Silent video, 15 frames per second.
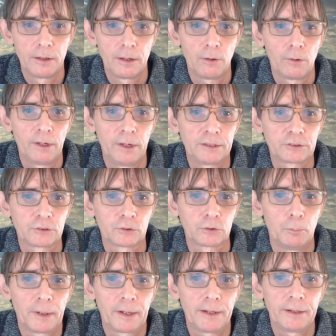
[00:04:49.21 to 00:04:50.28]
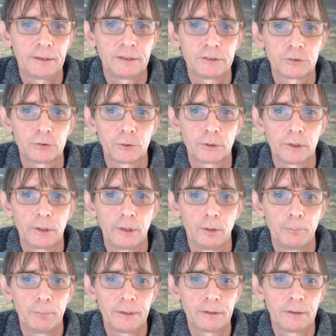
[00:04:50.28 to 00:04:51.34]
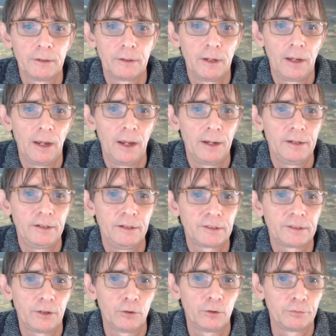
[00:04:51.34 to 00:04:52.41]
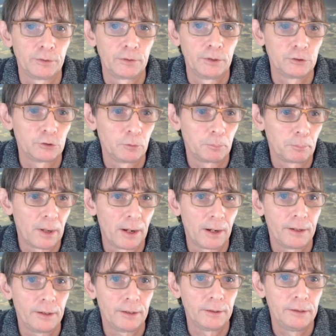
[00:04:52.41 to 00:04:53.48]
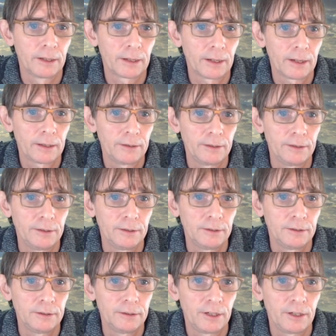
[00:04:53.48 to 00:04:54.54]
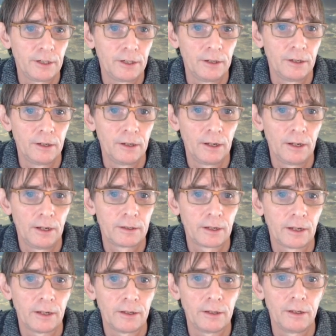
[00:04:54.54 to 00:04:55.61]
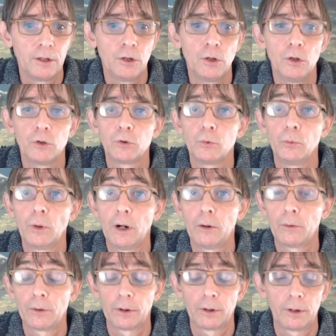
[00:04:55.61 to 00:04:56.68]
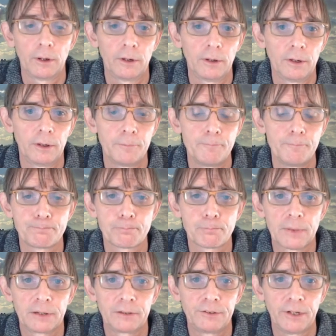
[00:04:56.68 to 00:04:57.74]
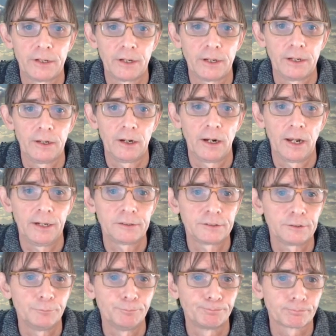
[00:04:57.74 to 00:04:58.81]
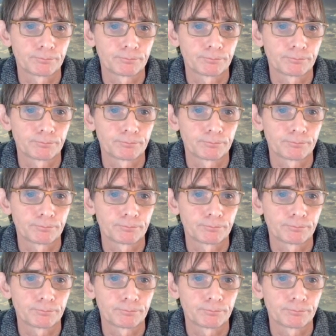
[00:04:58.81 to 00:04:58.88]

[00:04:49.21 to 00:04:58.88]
Now let's complicate this circuit a little bit, and instead of supplying directly J and K to our JK latch,